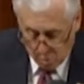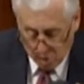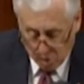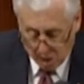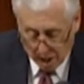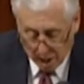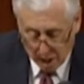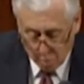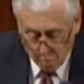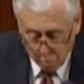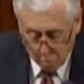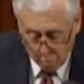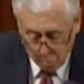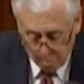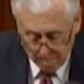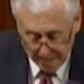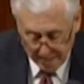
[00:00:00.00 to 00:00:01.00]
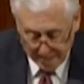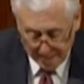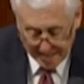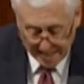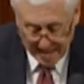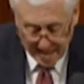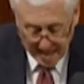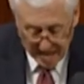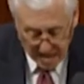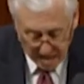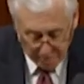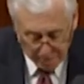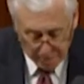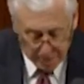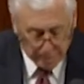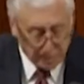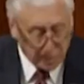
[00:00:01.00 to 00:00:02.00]
while 1.5 million
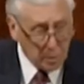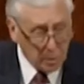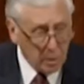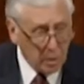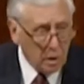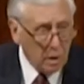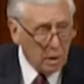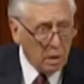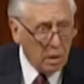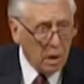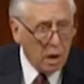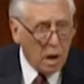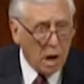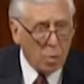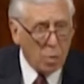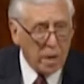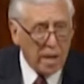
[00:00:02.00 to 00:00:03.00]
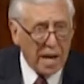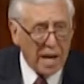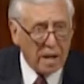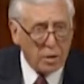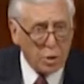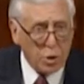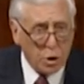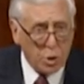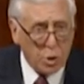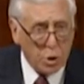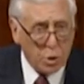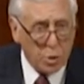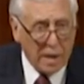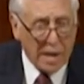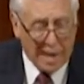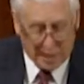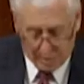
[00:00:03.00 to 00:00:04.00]
people are without
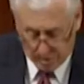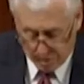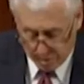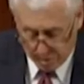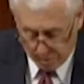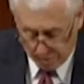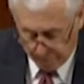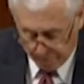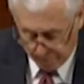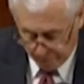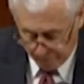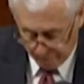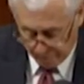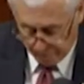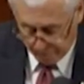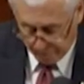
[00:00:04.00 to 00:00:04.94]
secure access to food.